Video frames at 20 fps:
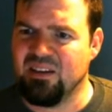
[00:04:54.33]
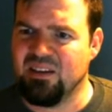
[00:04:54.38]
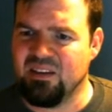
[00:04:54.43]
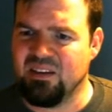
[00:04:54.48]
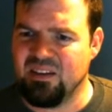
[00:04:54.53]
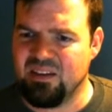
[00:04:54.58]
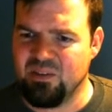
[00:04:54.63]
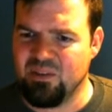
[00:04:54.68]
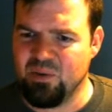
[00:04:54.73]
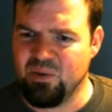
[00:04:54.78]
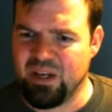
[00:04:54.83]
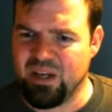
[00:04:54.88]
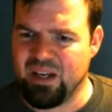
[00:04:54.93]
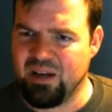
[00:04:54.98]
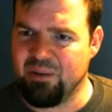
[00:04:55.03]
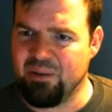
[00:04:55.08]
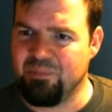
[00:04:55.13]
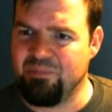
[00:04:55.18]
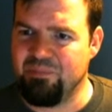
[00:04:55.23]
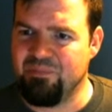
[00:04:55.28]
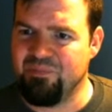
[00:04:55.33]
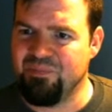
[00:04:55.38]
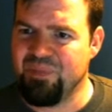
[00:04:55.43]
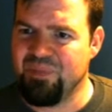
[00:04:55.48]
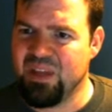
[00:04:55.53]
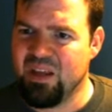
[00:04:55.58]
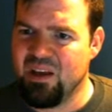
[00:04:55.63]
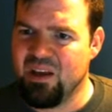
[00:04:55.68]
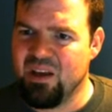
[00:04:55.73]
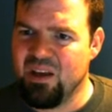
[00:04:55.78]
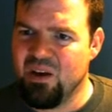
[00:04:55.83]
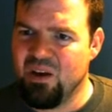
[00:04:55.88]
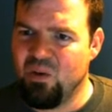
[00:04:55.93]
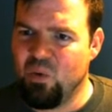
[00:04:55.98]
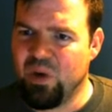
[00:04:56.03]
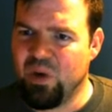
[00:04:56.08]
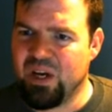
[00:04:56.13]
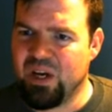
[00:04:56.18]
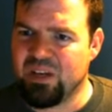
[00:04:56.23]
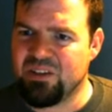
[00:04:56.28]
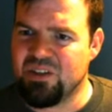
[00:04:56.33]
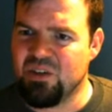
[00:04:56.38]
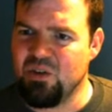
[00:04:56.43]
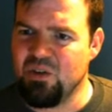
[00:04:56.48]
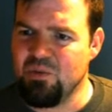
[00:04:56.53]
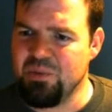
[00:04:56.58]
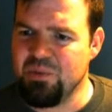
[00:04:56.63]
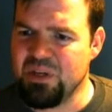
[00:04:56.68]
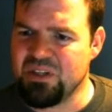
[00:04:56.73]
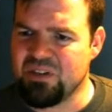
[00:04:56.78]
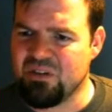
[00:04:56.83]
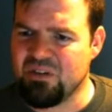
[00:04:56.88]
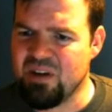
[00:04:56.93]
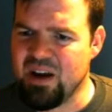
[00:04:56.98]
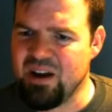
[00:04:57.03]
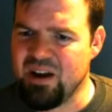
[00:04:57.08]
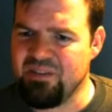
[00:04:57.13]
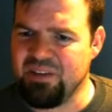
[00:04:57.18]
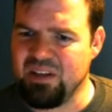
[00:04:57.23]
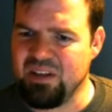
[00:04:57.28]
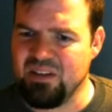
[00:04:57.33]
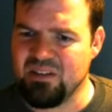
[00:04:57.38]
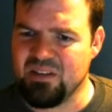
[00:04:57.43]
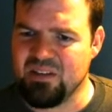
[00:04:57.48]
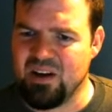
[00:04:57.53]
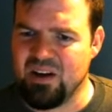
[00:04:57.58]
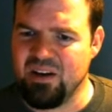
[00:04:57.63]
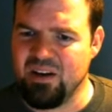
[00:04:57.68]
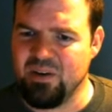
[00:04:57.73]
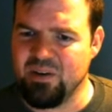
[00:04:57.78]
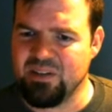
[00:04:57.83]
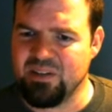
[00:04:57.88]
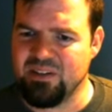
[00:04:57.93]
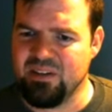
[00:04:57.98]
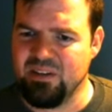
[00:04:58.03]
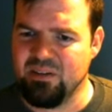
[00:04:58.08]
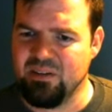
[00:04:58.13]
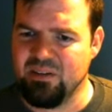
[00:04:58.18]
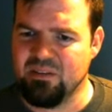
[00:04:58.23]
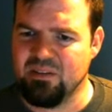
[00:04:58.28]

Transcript: We got, we got two Miss Gravities I know what to do